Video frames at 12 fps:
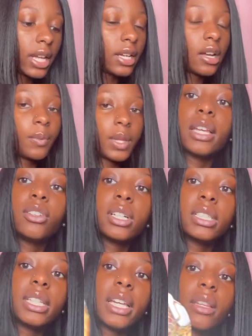Like it come with like you
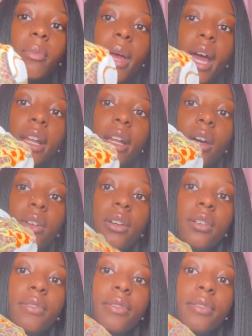could take the pattern out of.